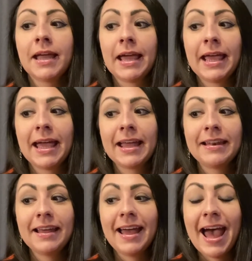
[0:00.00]

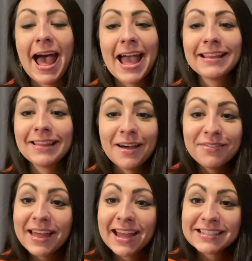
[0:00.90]
And I love
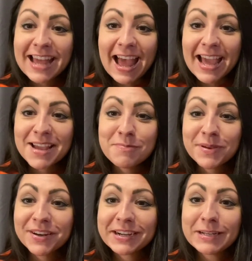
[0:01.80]
that time
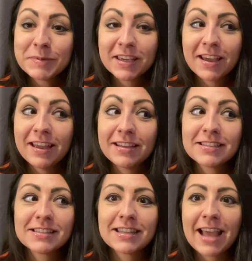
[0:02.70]
period
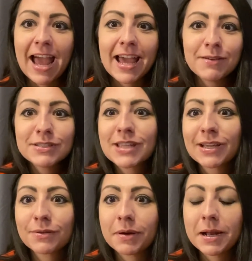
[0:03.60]
because I was like
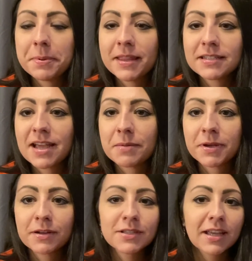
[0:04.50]
growing up in that time
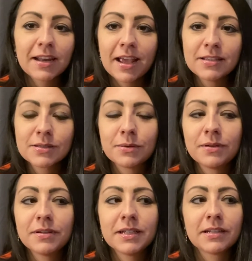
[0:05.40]
period. I was like in high
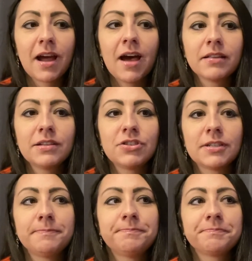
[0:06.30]
school and college,
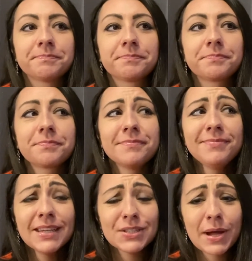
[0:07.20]
and
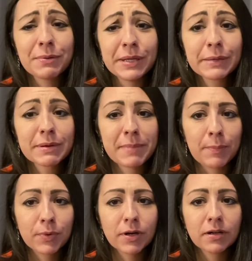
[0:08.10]
so I really
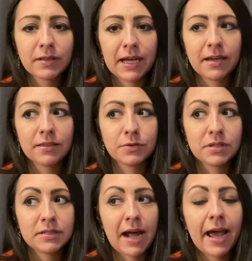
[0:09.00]
remember like those
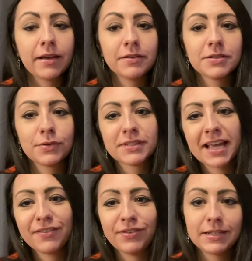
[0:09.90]
styles. So it's kind
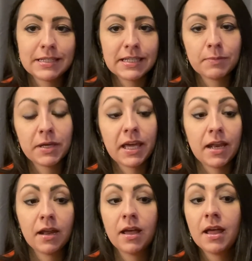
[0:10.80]
of fun to see them
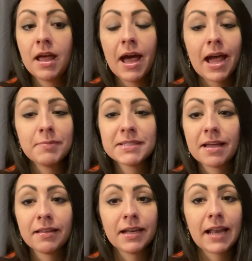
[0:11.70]
again. I'm
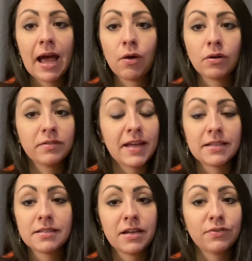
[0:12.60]
selling out of that
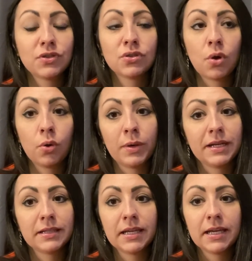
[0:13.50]
stuff so
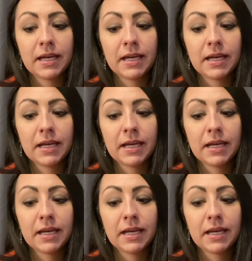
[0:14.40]
quickly.